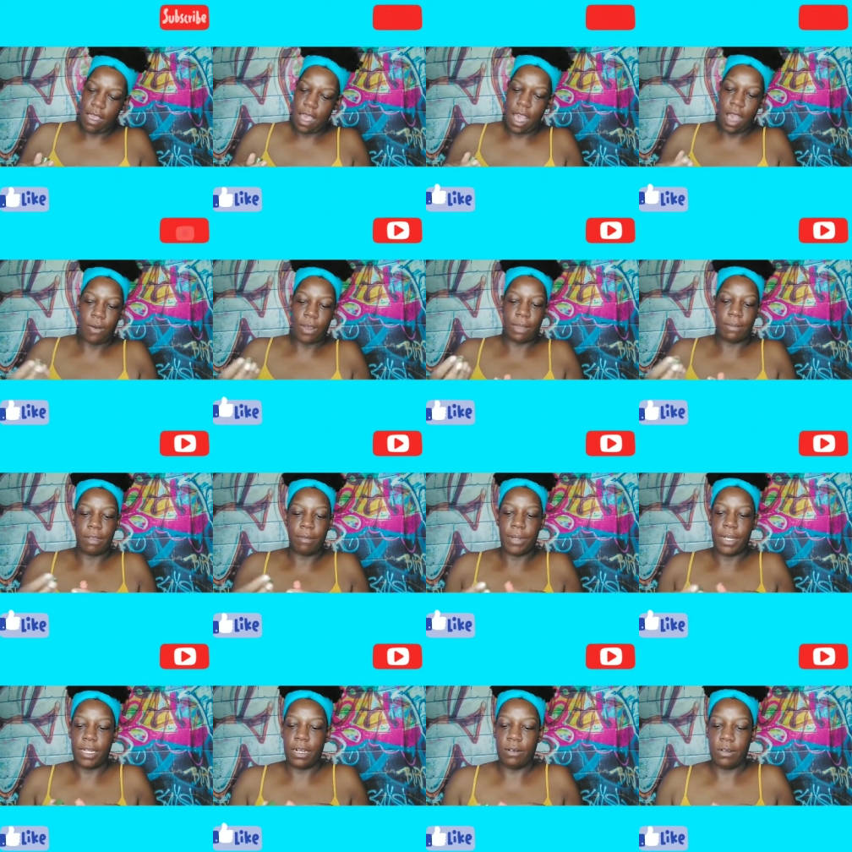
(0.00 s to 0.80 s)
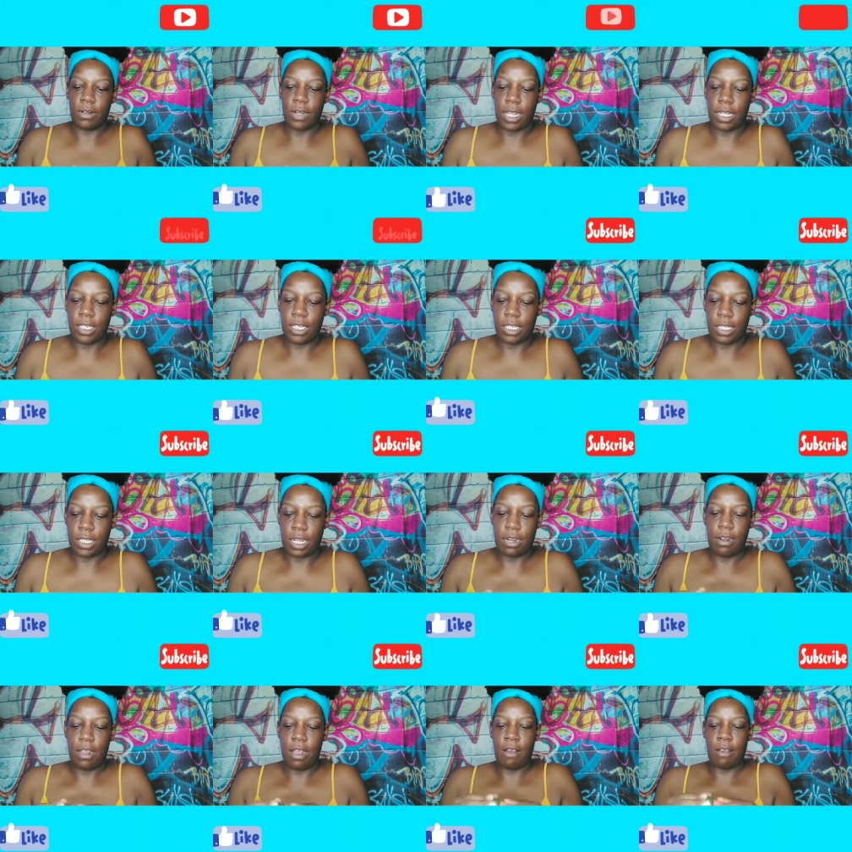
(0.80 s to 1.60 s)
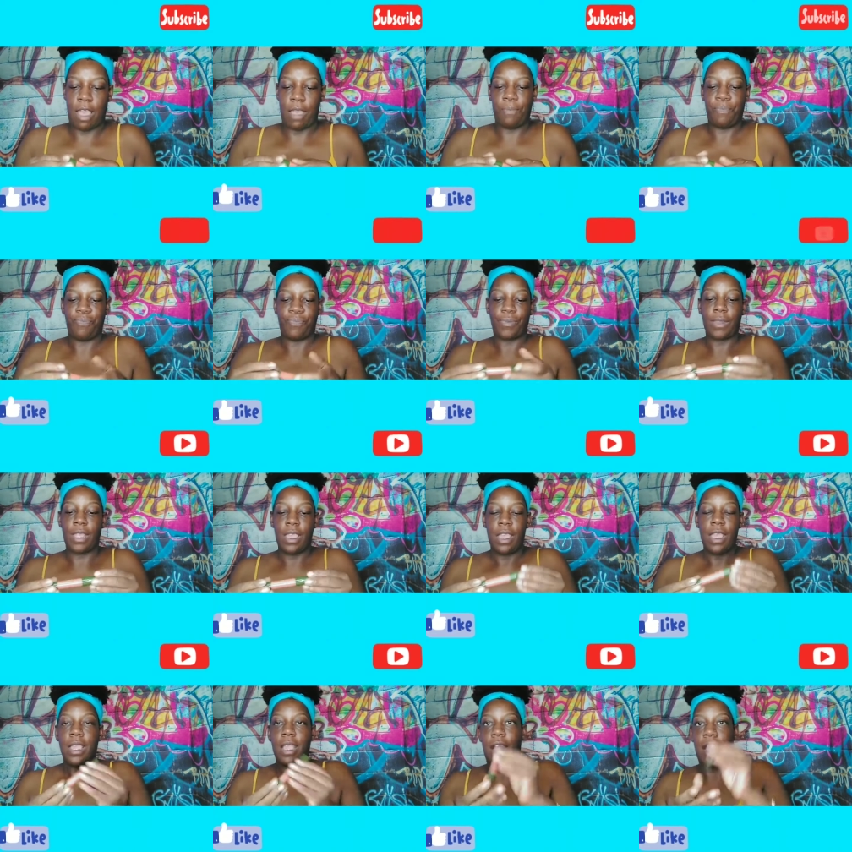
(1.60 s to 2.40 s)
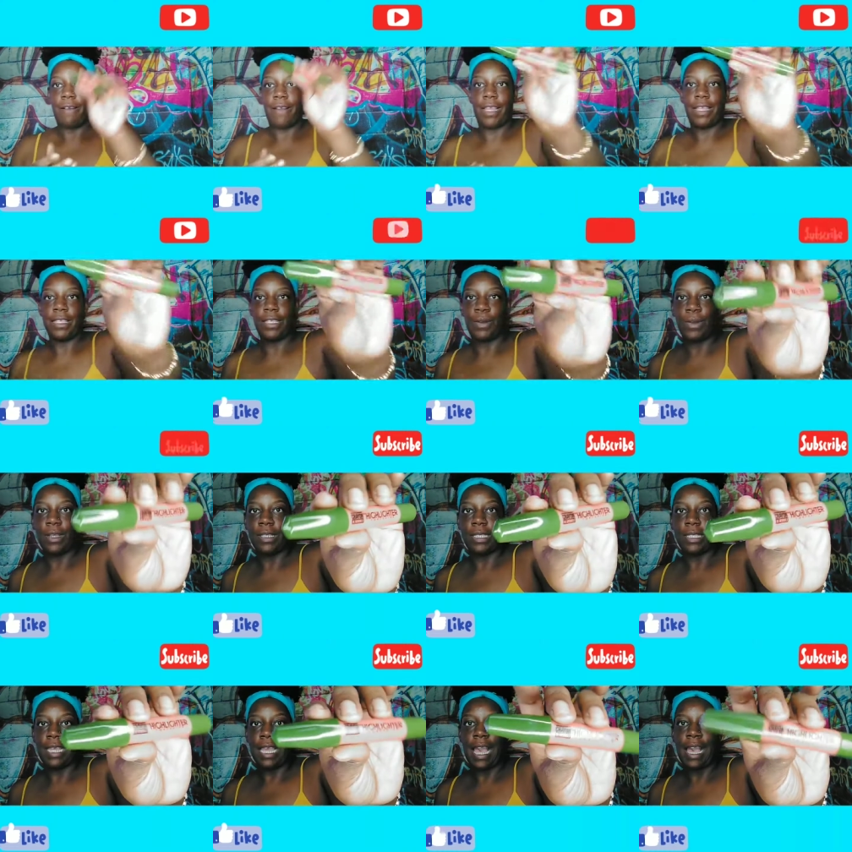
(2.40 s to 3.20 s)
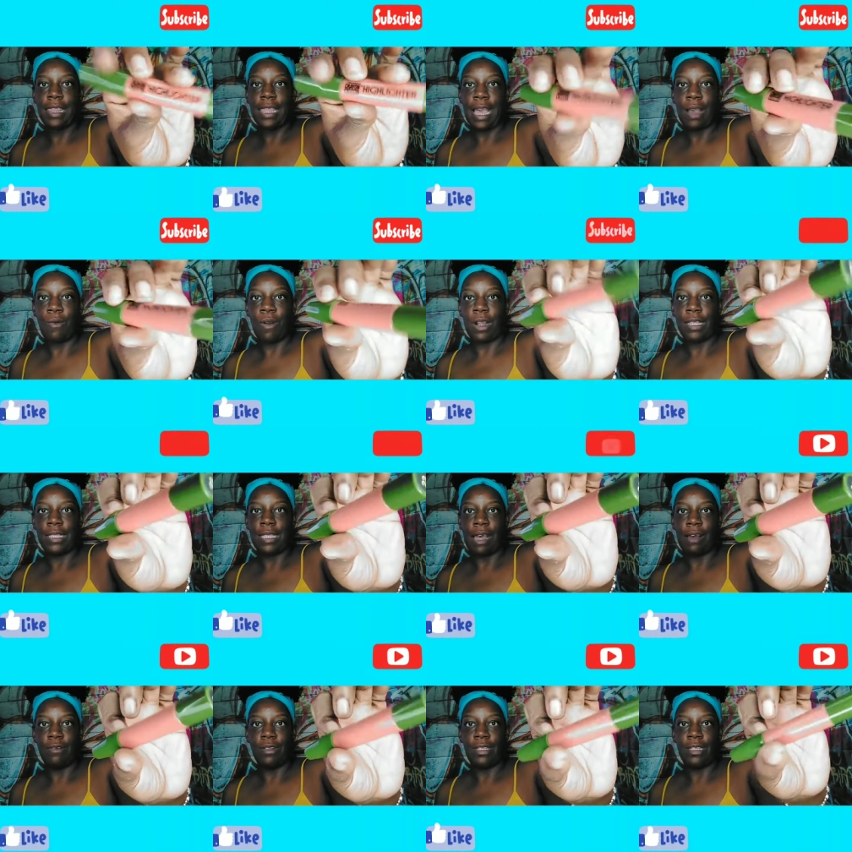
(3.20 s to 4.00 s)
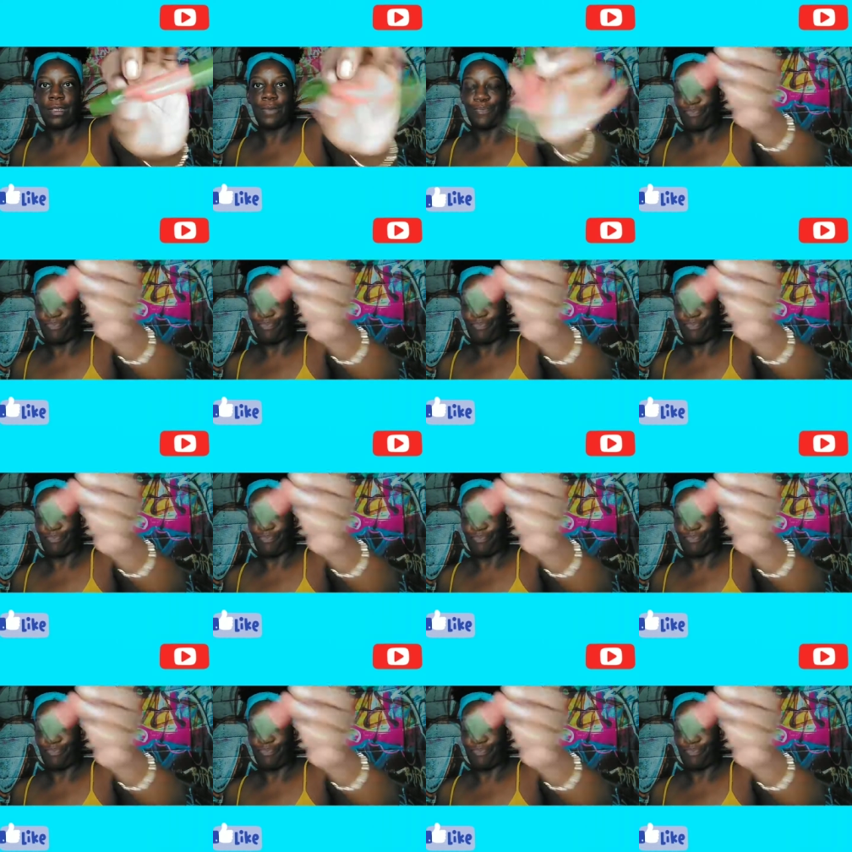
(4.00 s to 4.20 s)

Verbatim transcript: Oh, it comes off, but it don't do that. It's just there. Okay. All right, so we're going to see how that works out.